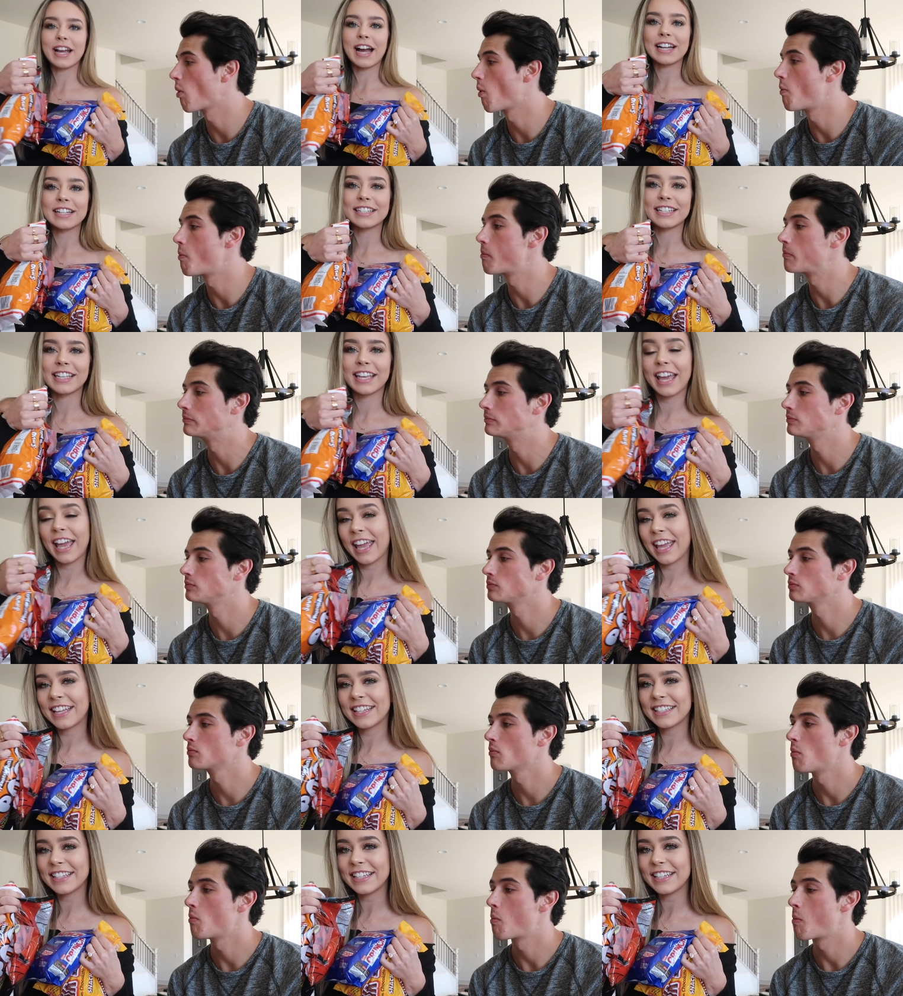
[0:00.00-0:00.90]
Speaker 1: we got the
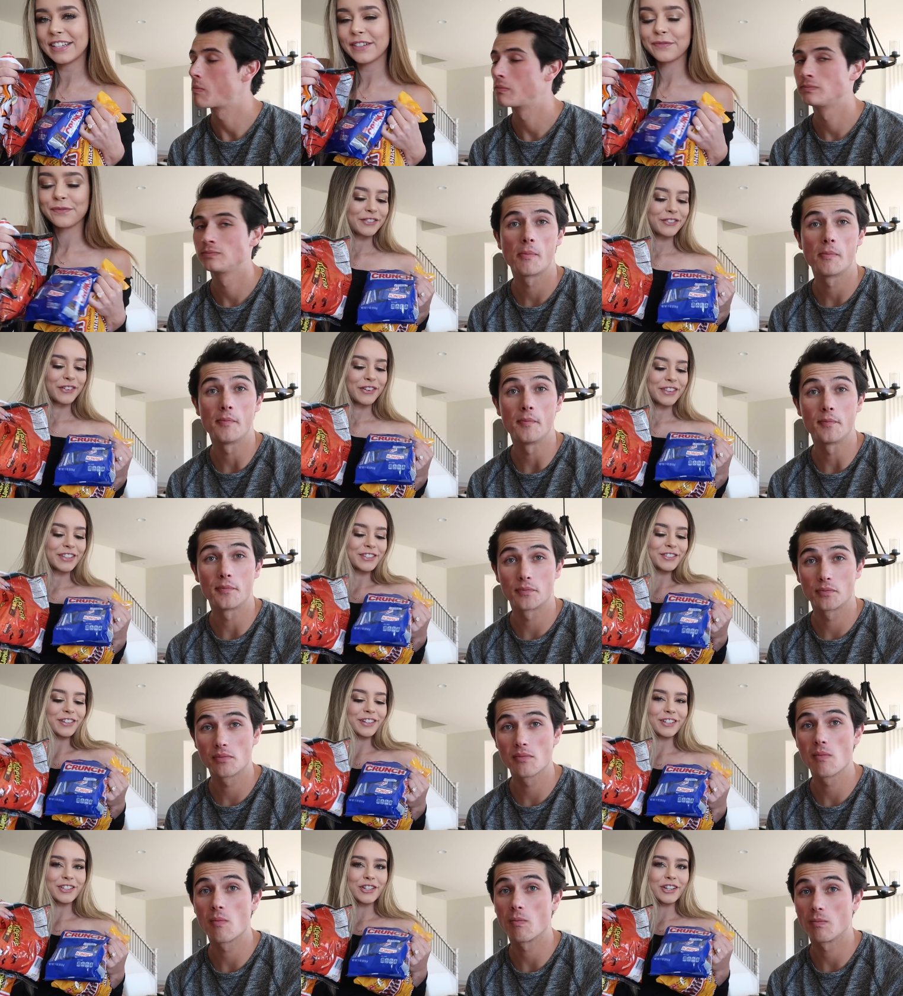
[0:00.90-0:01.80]
candy for the
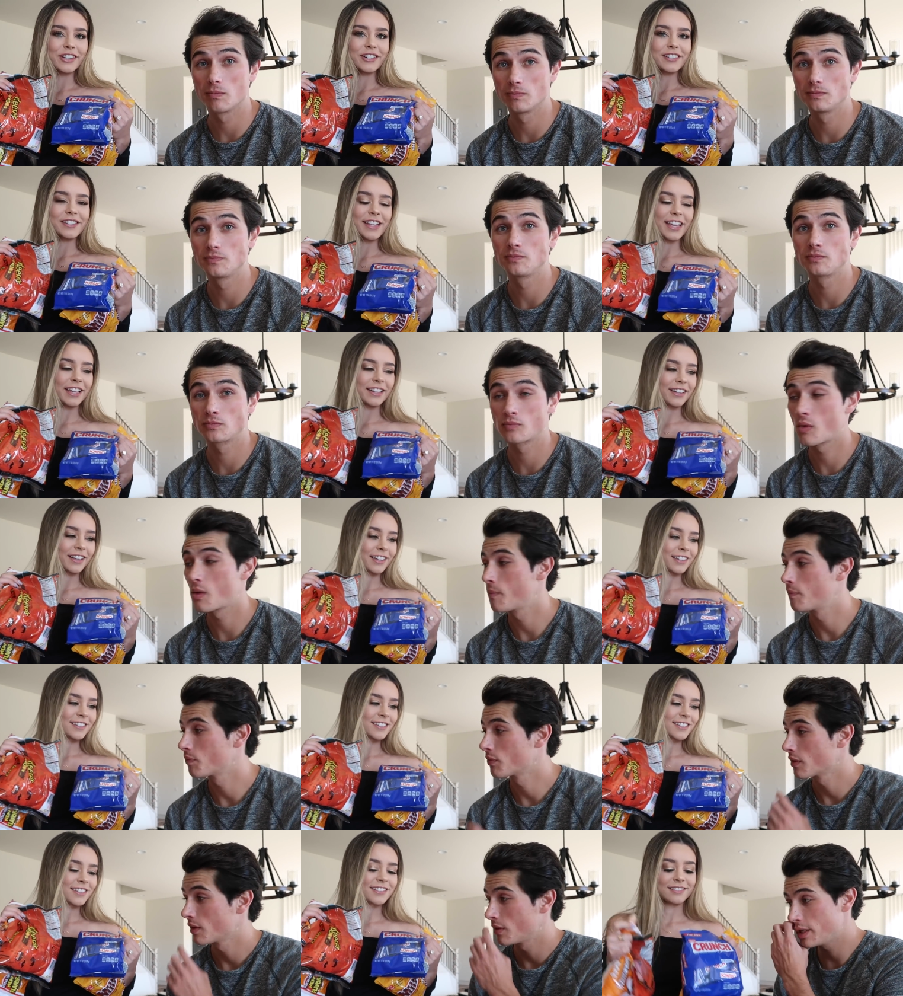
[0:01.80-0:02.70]
trick-or-treaters and
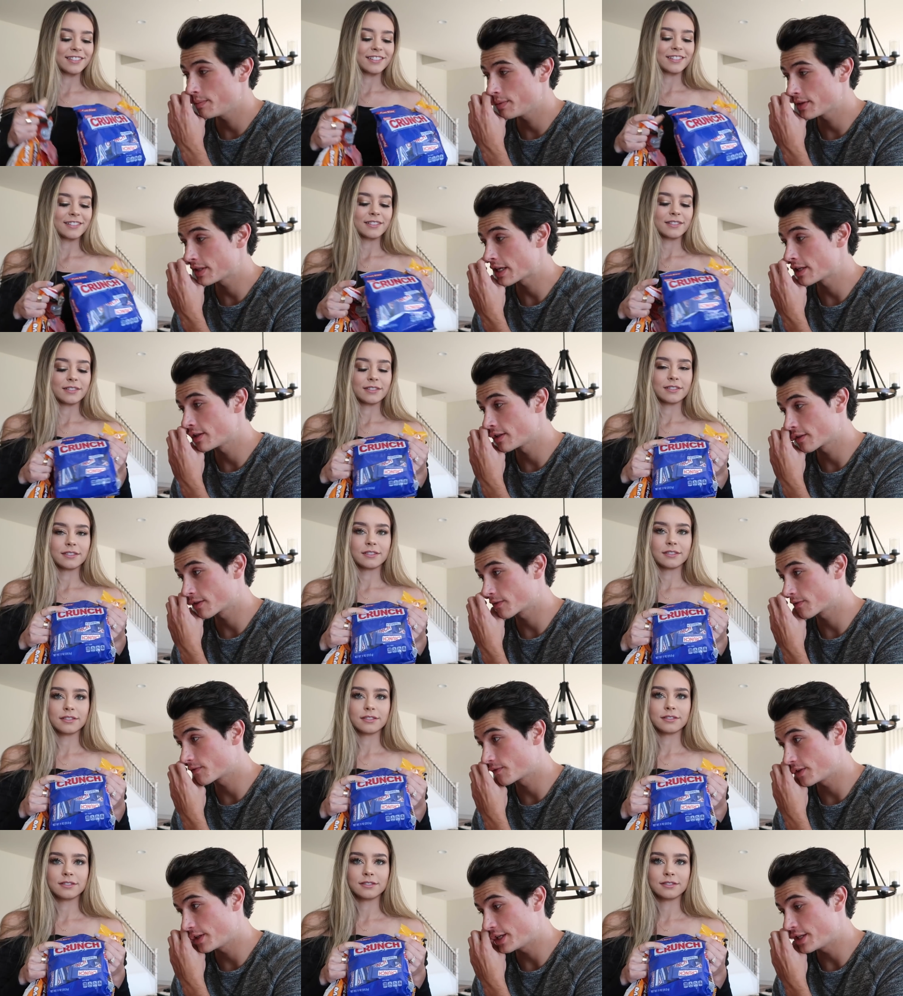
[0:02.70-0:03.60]
us.
Speaker 2: You need to put that in the
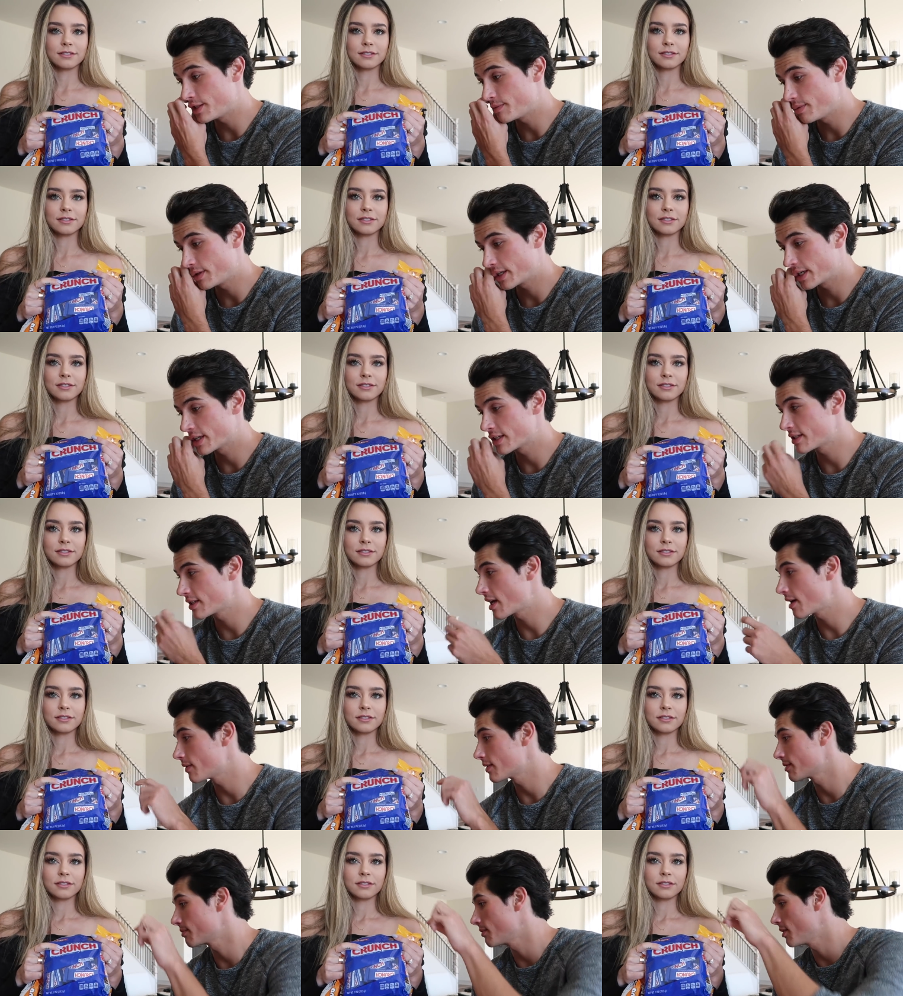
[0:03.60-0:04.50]
fridge because
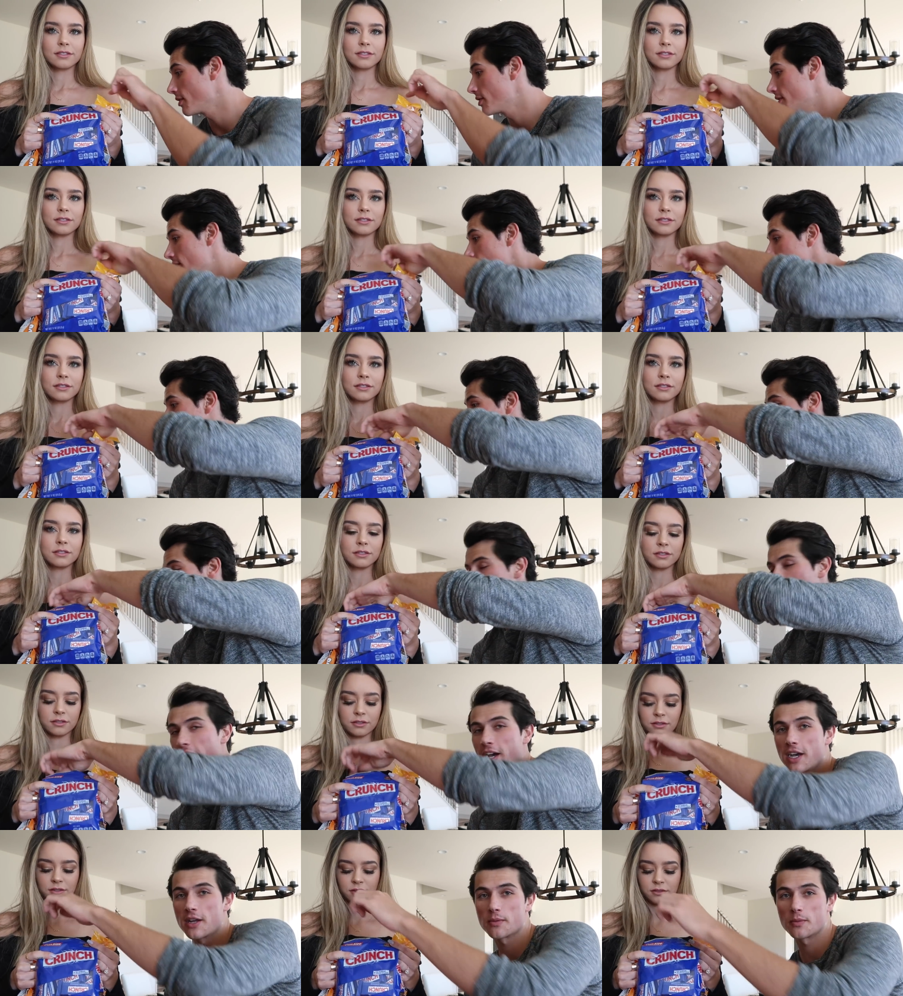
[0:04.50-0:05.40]
that was melted.
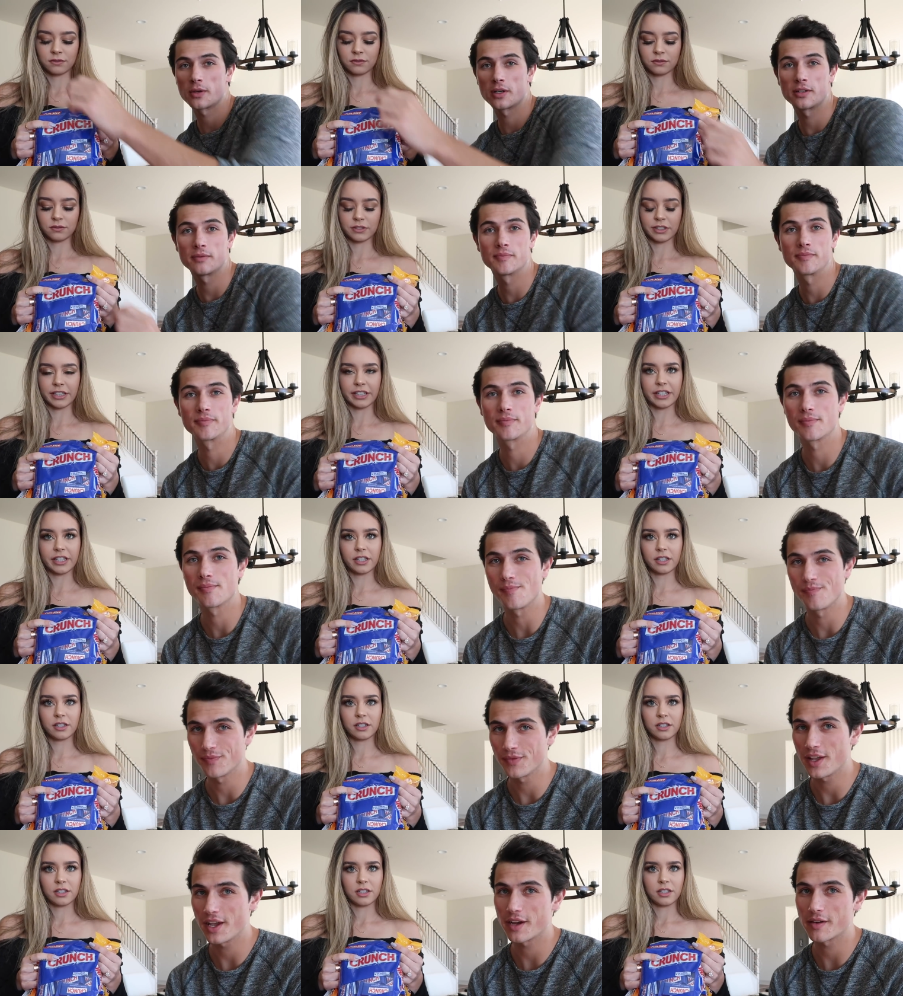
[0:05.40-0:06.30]
I had one. Really?
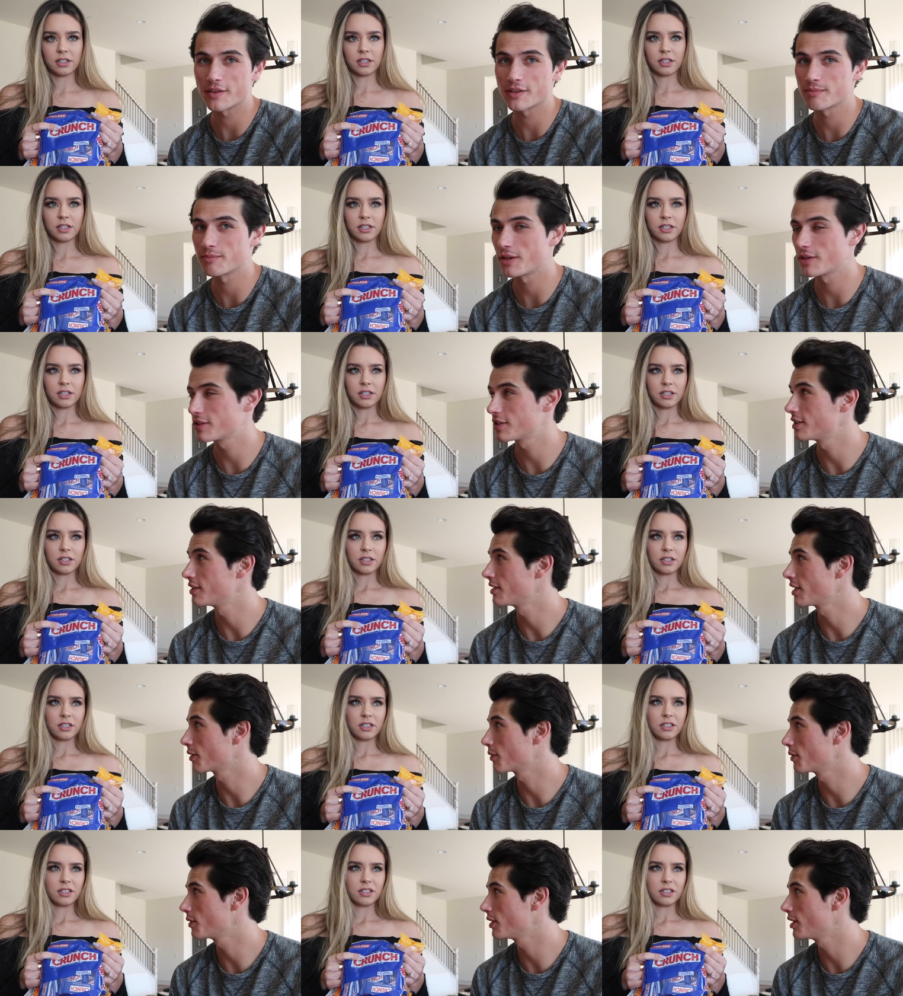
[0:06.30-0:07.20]
Yeah, it was melted,
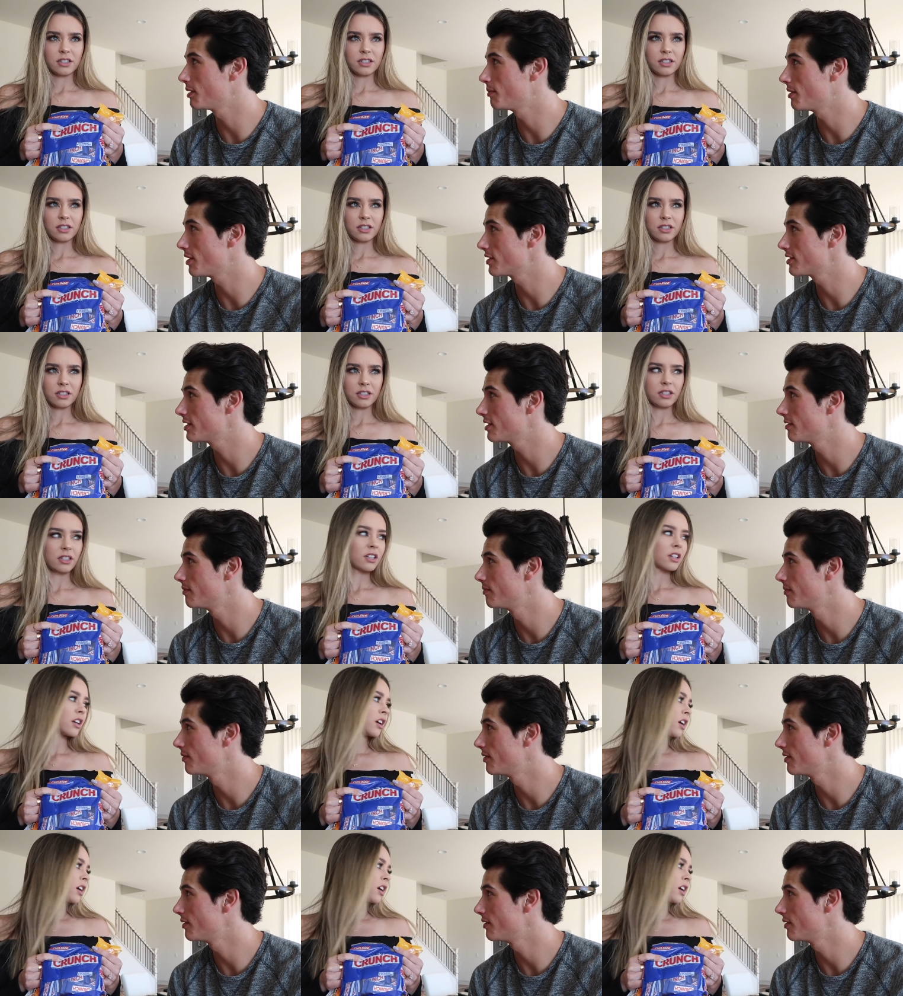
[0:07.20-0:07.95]
like really melted.